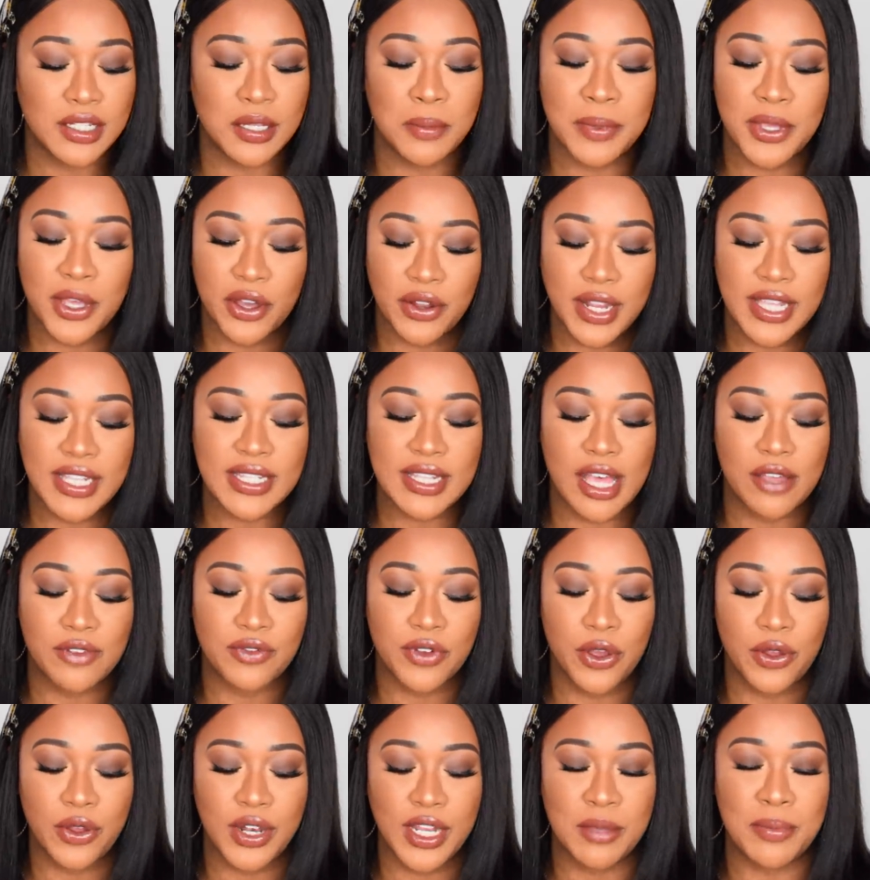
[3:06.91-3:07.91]
To be honest,
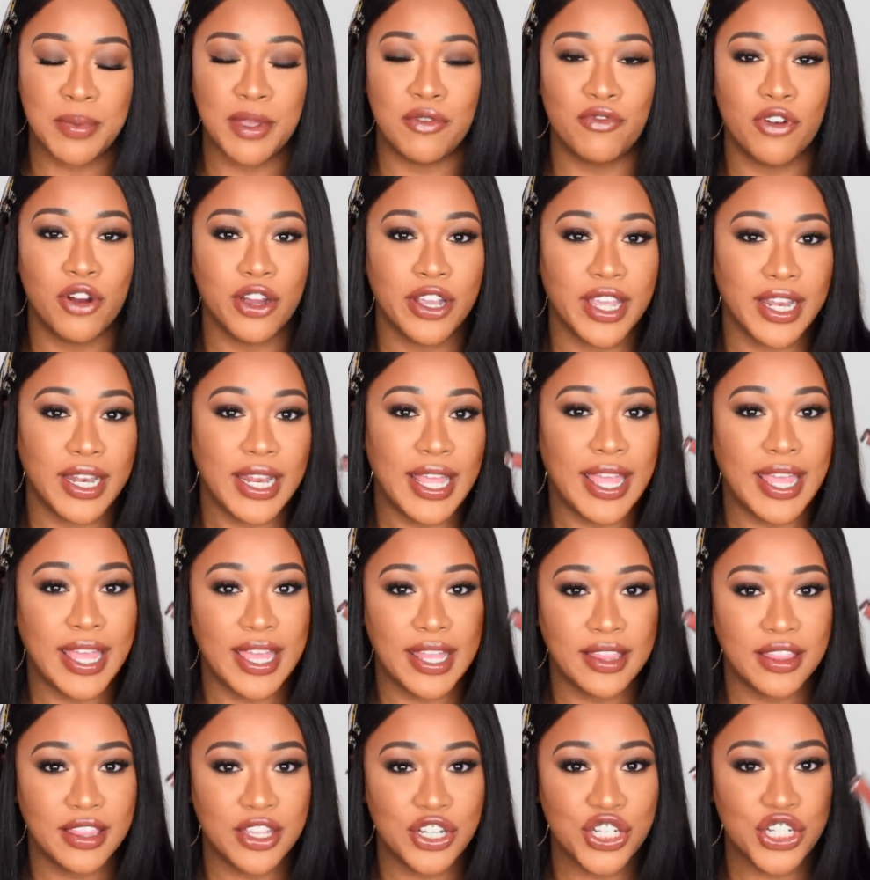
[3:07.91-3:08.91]
I've only been rocking it
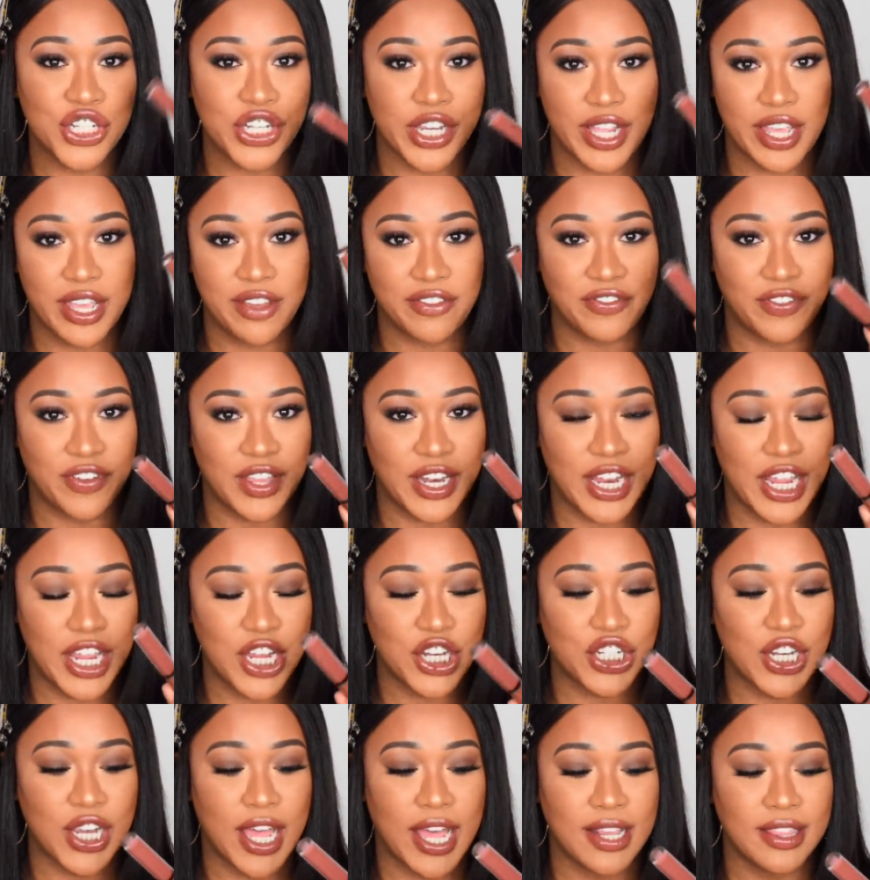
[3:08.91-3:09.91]
in the sheer
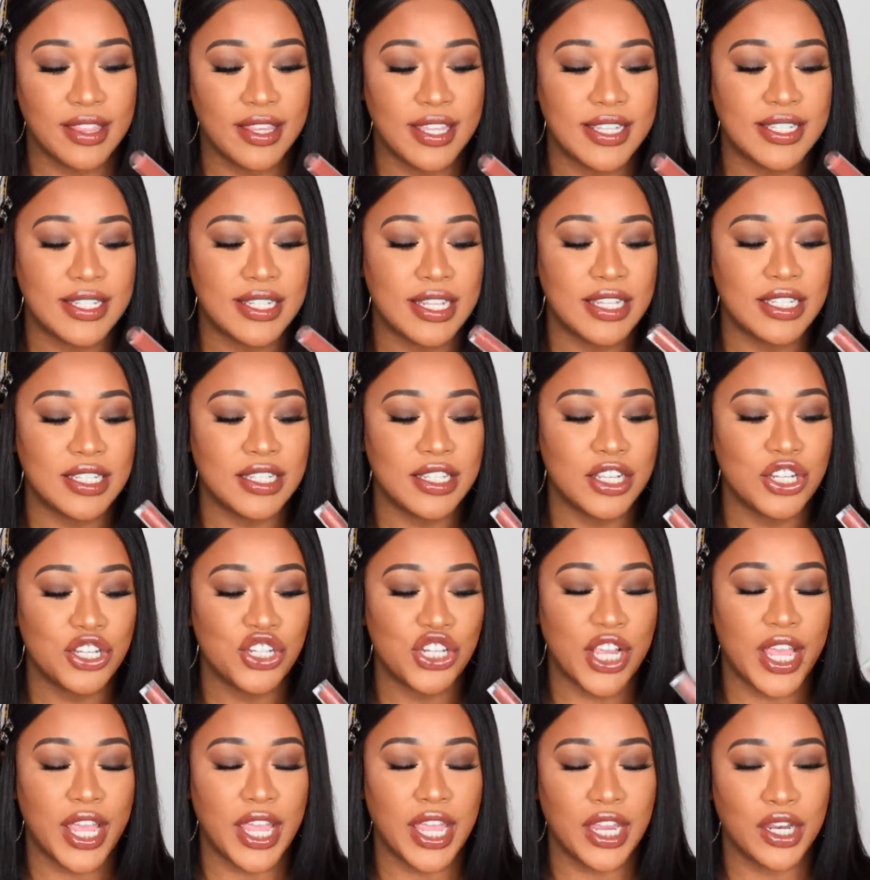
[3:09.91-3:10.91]
finish, and this is the
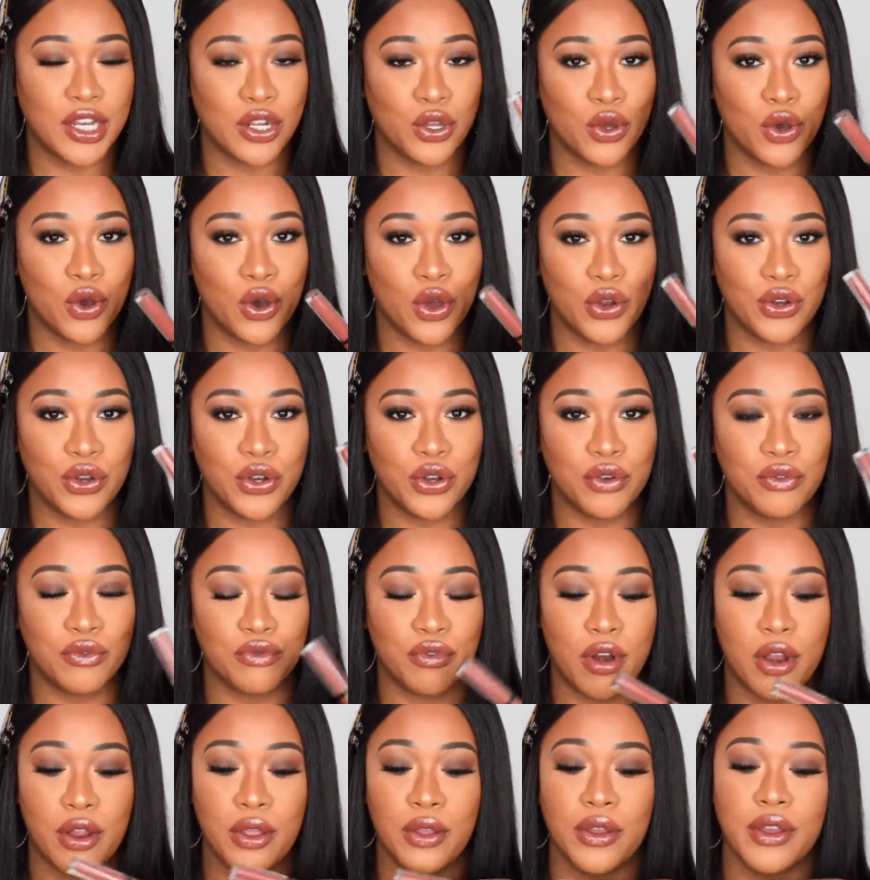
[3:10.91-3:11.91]
shade Gone
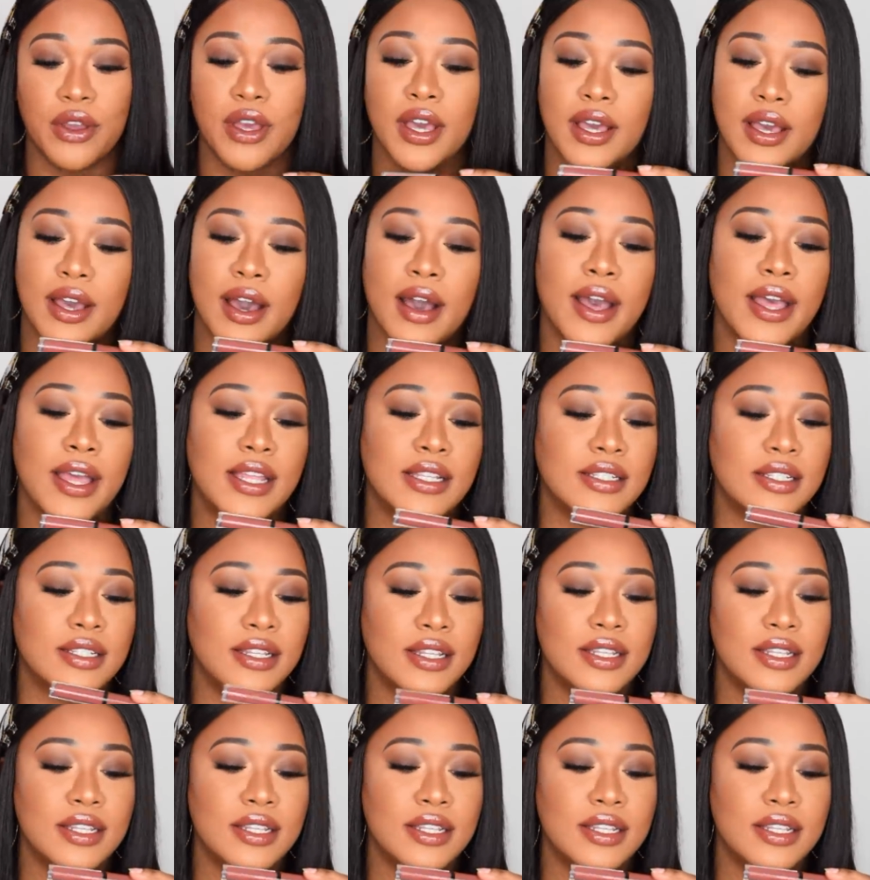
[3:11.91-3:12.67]
Rogue, guys.